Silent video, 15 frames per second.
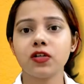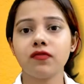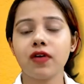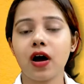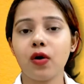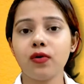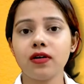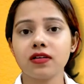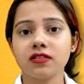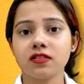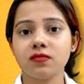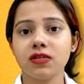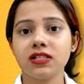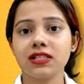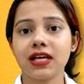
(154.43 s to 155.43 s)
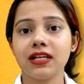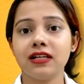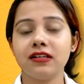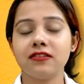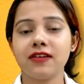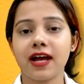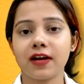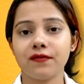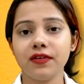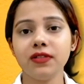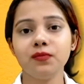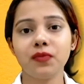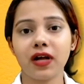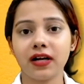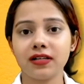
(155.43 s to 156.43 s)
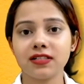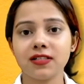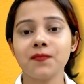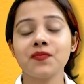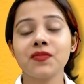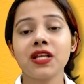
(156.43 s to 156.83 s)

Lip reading: of how customers can interact with brands.